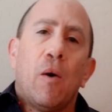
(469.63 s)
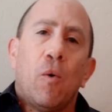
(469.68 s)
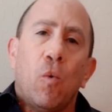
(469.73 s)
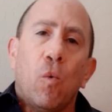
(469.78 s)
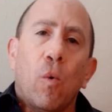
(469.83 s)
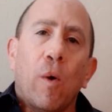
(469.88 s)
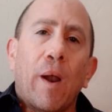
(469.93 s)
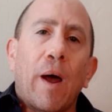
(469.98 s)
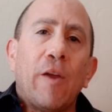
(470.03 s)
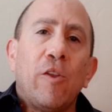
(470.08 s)

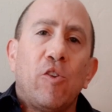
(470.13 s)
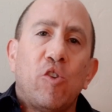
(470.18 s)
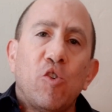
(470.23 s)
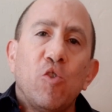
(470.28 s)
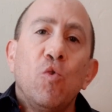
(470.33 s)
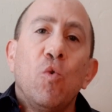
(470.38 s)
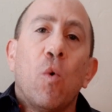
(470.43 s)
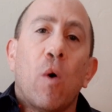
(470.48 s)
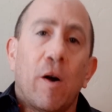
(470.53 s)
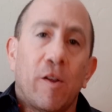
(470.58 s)
What I
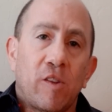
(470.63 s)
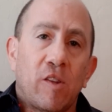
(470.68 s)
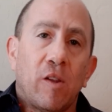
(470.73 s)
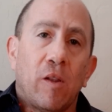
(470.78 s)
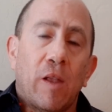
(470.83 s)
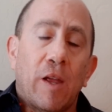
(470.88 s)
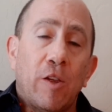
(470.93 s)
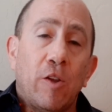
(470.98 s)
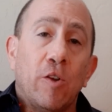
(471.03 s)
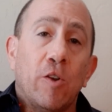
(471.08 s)
do want to
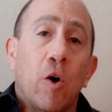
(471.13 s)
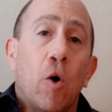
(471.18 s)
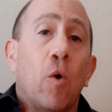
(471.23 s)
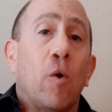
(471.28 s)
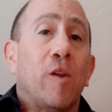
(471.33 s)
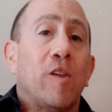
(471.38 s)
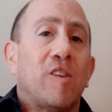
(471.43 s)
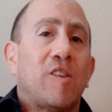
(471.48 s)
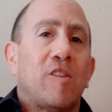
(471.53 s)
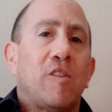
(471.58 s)
let you know
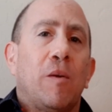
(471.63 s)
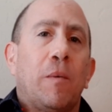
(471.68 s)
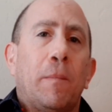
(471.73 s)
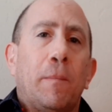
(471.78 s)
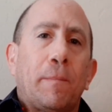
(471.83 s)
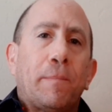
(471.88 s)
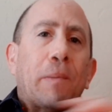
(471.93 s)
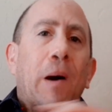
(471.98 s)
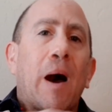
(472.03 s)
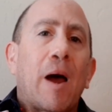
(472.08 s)
is
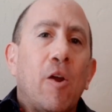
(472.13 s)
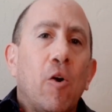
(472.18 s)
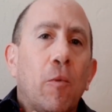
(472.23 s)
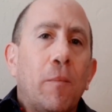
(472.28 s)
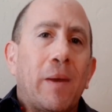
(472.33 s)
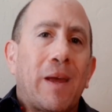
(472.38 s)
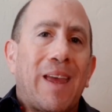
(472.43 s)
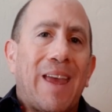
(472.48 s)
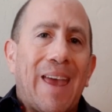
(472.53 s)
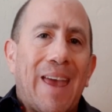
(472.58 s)

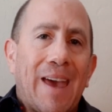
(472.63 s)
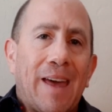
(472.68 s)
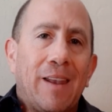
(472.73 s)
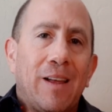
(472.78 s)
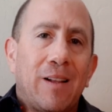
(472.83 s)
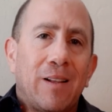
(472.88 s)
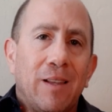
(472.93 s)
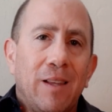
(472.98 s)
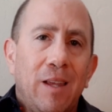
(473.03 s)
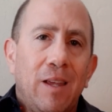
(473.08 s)

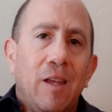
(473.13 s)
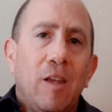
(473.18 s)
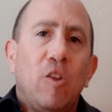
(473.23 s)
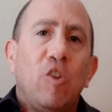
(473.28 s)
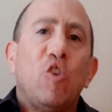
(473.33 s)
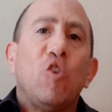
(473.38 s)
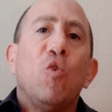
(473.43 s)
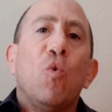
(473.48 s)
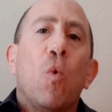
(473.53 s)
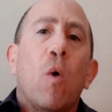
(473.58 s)
biomechanically,
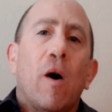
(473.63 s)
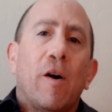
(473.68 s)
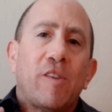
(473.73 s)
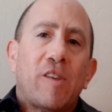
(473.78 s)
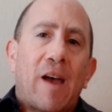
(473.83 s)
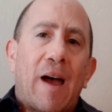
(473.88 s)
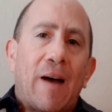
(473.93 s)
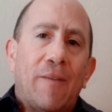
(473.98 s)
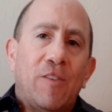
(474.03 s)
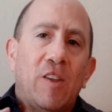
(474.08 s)
you want to
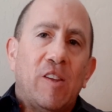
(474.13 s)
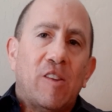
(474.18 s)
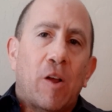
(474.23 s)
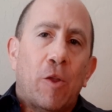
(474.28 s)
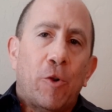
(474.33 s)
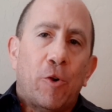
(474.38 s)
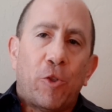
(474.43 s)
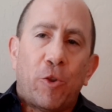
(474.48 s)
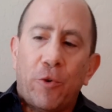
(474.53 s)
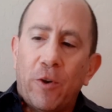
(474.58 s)
have these
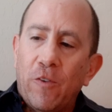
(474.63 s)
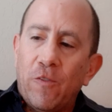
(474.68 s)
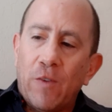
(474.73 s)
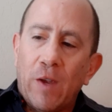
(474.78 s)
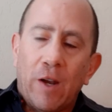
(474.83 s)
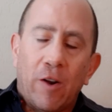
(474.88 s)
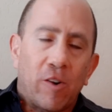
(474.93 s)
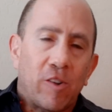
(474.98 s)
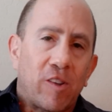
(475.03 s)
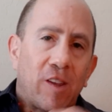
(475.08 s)
other 3
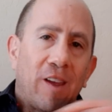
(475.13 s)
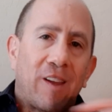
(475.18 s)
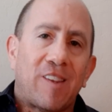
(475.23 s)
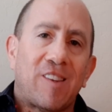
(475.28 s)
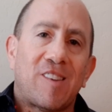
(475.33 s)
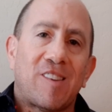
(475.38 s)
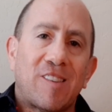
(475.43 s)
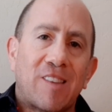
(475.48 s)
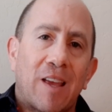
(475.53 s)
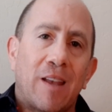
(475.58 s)
fingers
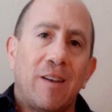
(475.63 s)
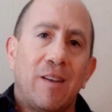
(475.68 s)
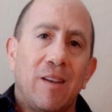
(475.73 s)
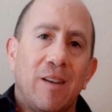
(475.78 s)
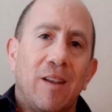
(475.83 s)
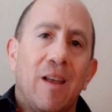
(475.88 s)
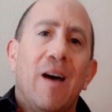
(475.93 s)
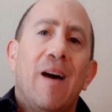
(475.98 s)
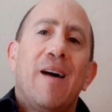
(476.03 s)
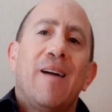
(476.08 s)

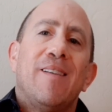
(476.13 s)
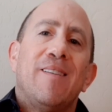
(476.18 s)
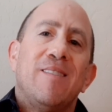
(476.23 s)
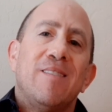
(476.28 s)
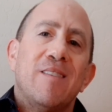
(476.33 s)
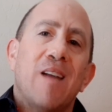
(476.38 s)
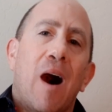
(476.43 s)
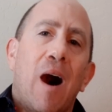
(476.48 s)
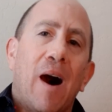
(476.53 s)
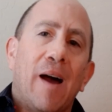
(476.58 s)
extended,
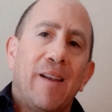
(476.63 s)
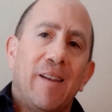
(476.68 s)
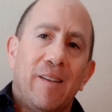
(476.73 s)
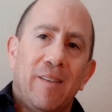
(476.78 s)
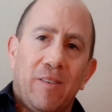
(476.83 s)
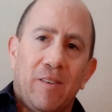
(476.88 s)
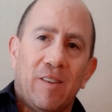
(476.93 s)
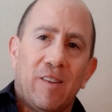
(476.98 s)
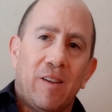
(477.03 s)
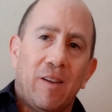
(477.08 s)
not
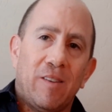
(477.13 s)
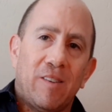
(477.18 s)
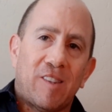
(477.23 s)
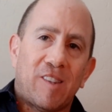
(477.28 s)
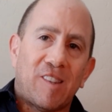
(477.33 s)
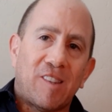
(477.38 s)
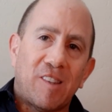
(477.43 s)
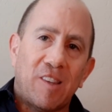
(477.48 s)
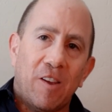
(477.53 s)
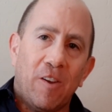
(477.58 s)

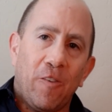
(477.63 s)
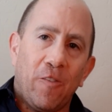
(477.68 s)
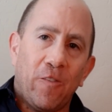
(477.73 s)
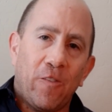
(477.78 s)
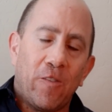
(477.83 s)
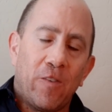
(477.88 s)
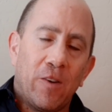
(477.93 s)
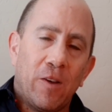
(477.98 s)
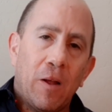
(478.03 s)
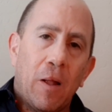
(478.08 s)
stiff,
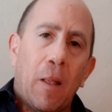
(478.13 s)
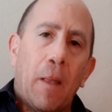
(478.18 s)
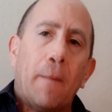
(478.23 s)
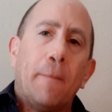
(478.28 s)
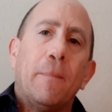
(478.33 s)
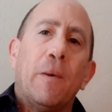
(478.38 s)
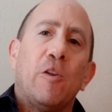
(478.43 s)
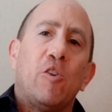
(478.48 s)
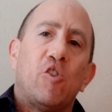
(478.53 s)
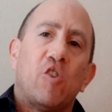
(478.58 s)

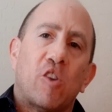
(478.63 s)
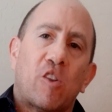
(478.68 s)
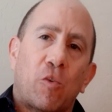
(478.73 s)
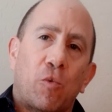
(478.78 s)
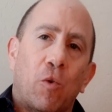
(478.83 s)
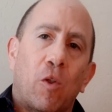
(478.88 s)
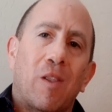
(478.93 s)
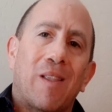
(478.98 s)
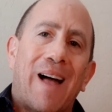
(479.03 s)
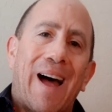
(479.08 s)
but just
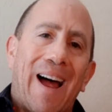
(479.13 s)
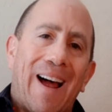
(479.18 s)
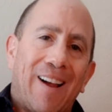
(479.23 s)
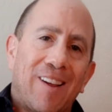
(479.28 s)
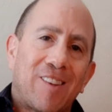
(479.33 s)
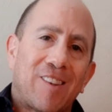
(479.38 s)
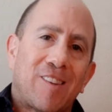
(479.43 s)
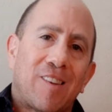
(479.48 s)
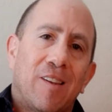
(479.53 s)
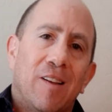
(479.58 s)

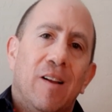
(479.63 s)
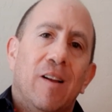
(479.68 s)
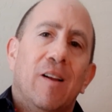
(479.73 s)
relaxed.